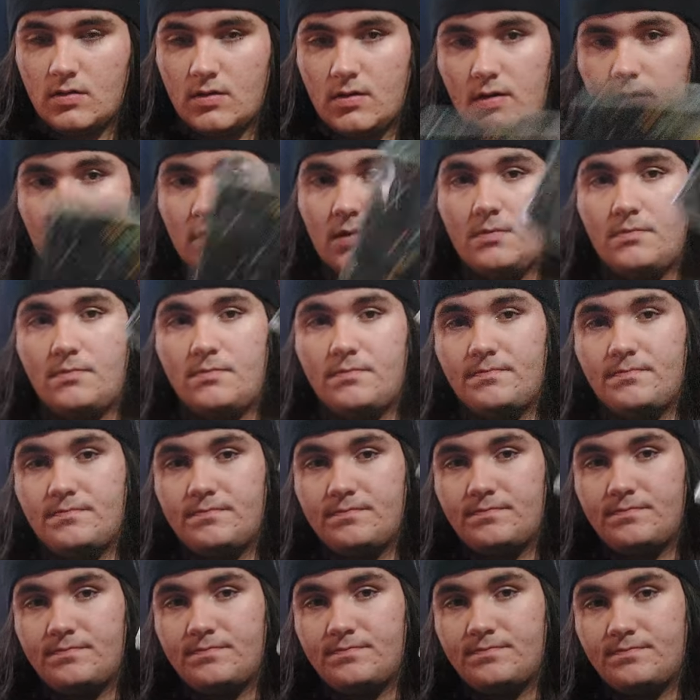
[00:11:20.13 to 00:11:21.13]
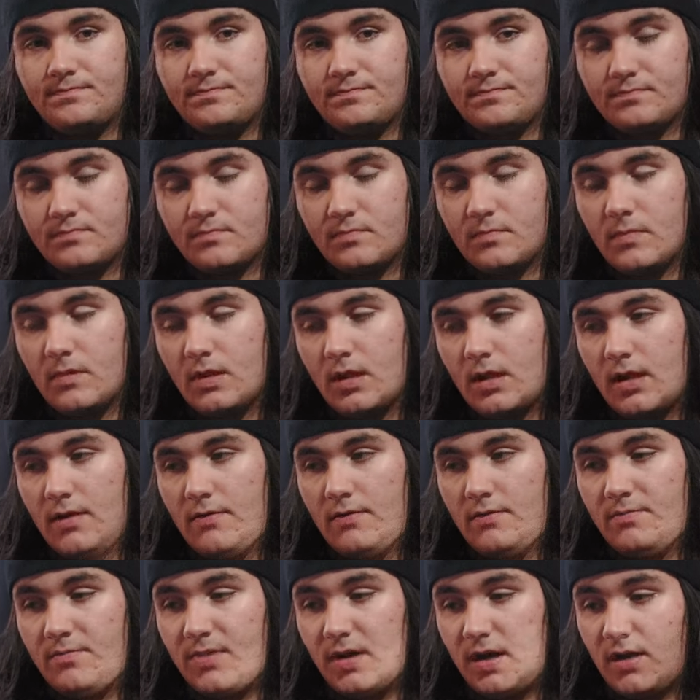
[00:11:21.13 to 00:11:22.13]
Um,
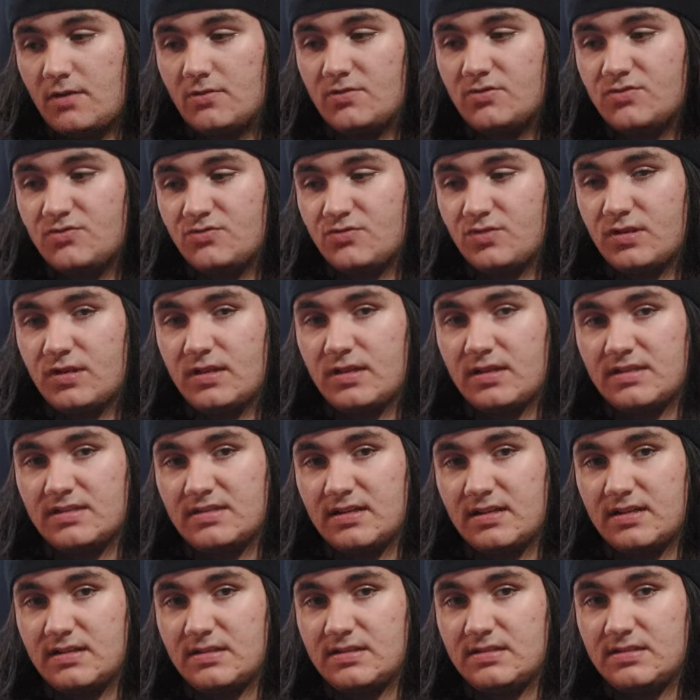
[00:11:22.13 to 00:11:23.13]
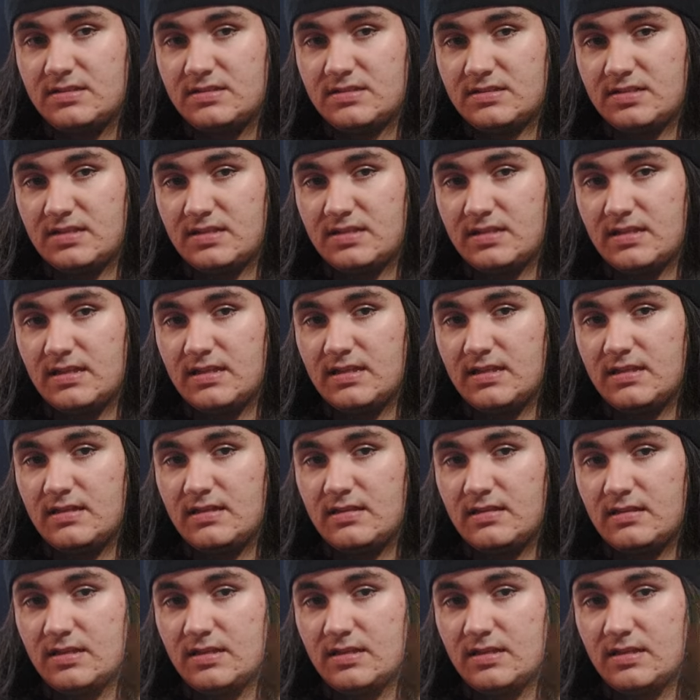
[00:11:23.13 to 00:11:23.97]
but I was really excited to see that